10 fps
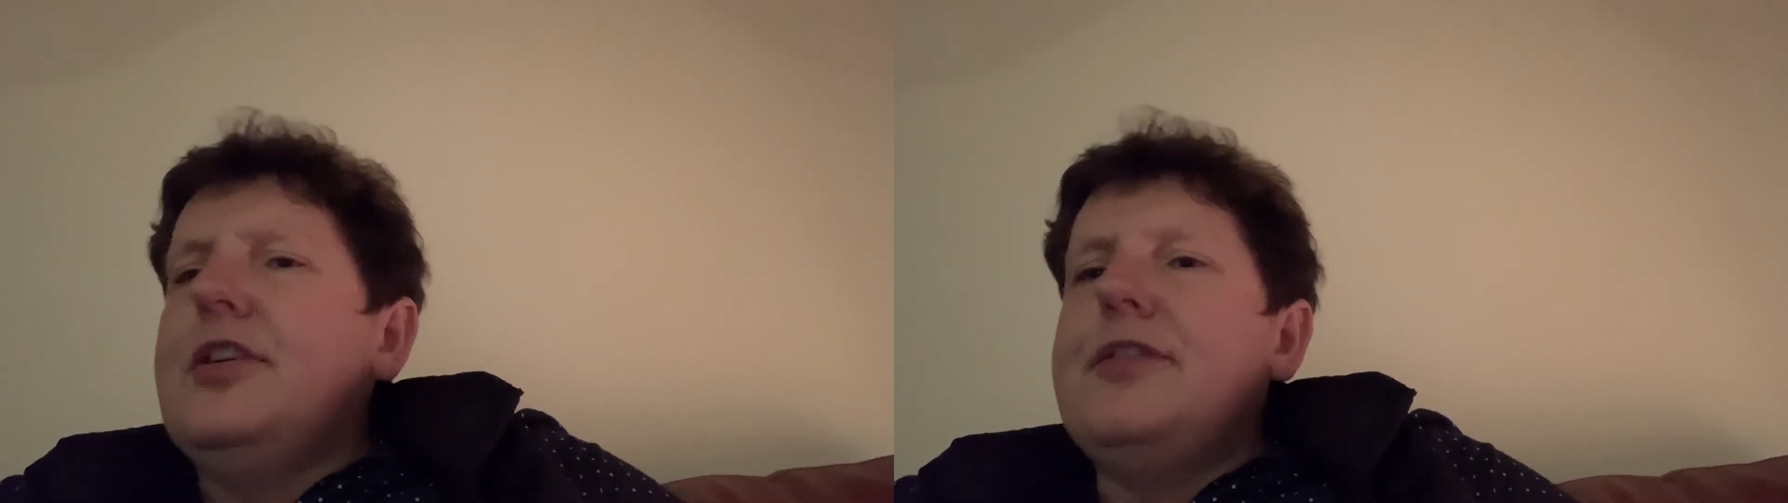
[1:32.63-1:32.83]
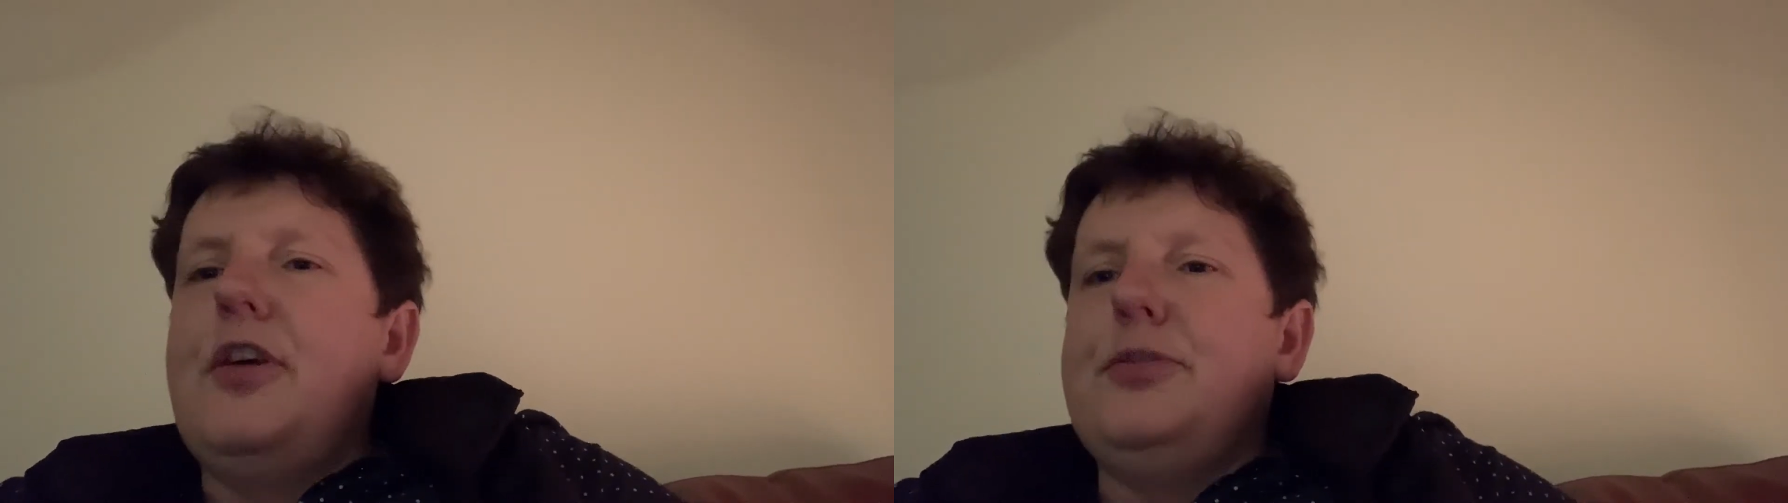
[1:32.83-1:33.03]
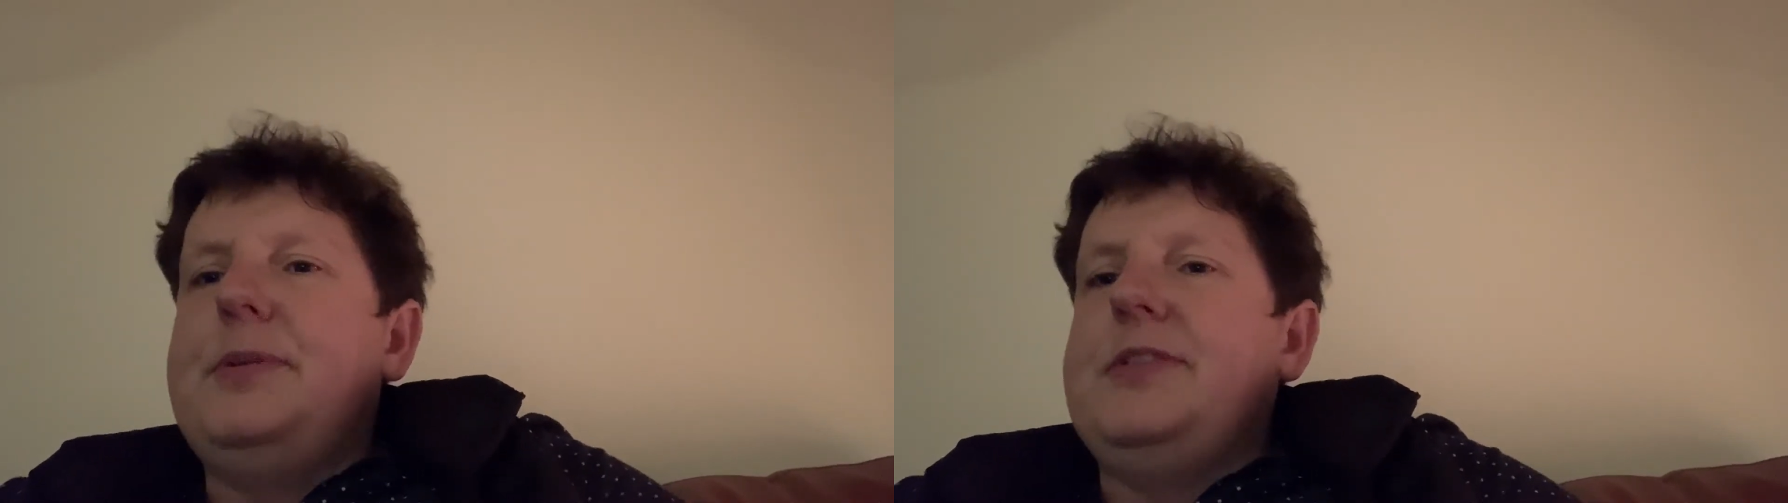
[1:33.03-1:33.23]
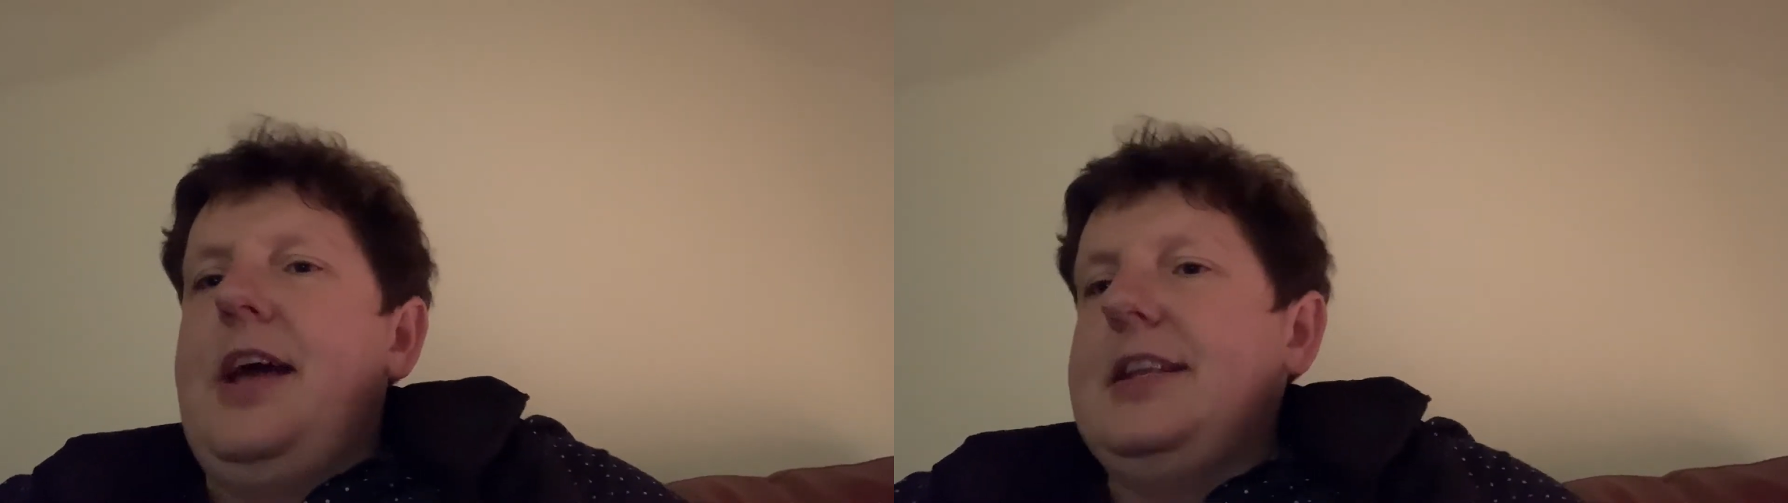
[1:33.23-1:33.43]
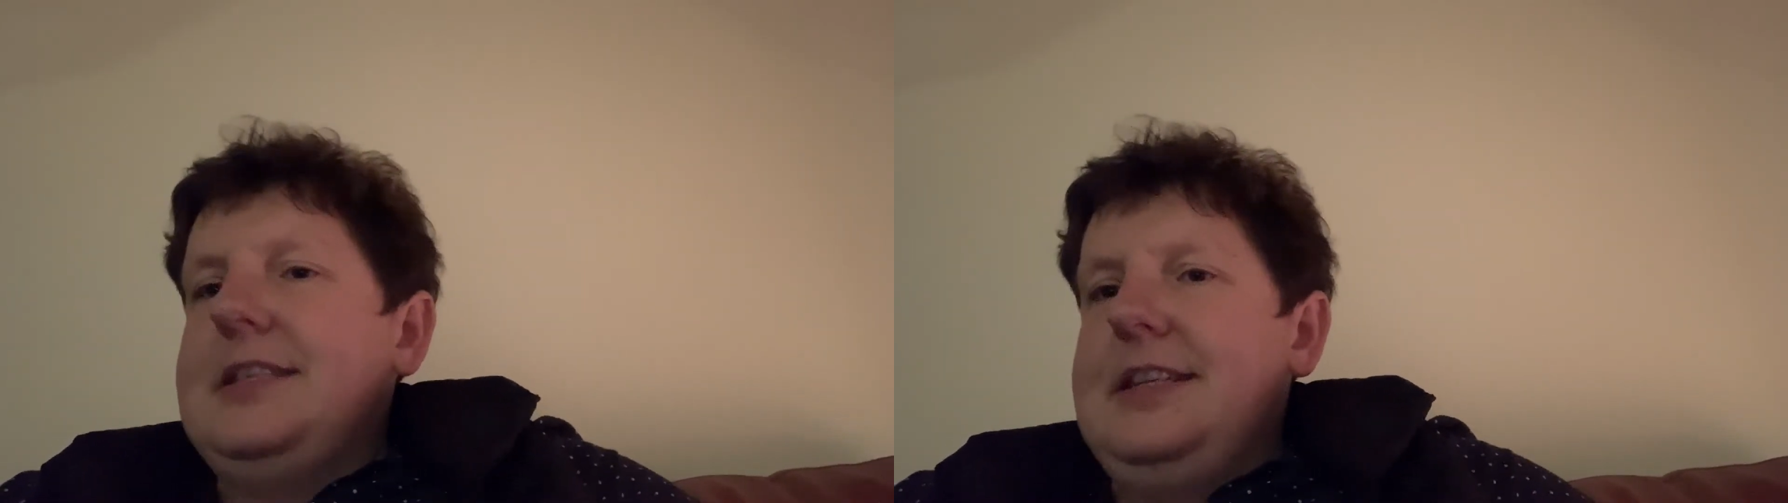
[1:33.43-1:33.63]
of
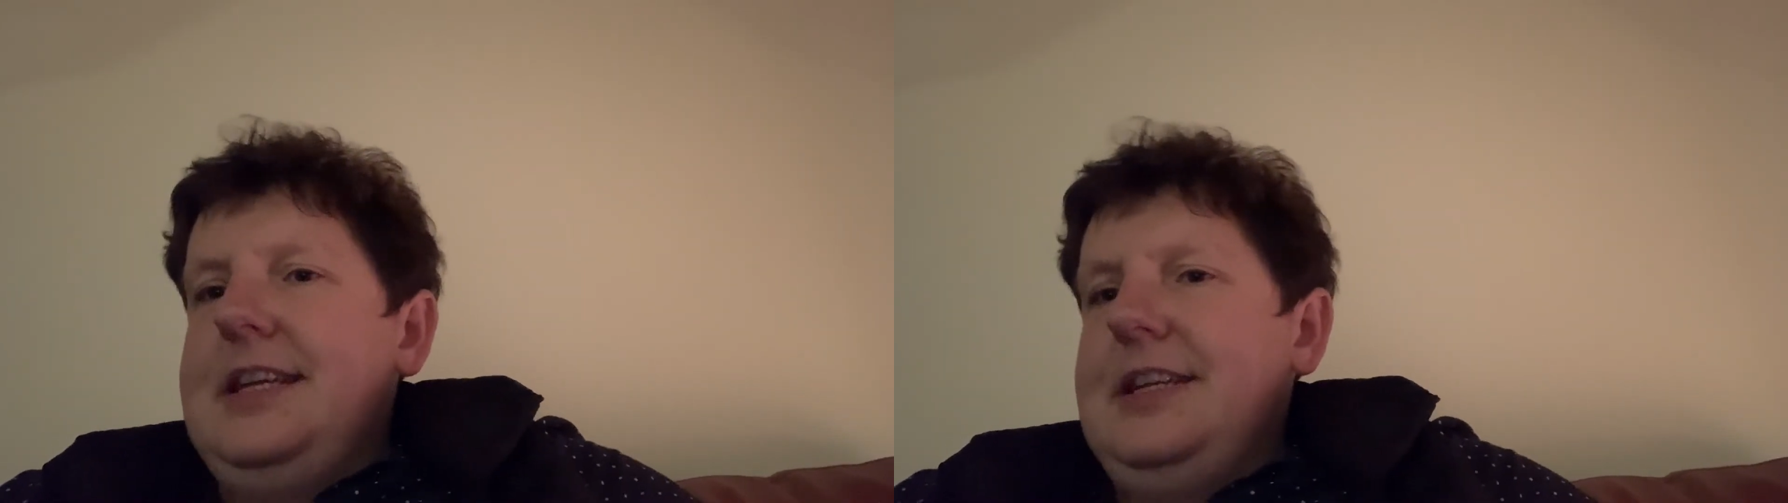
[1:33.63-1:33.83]
hospitality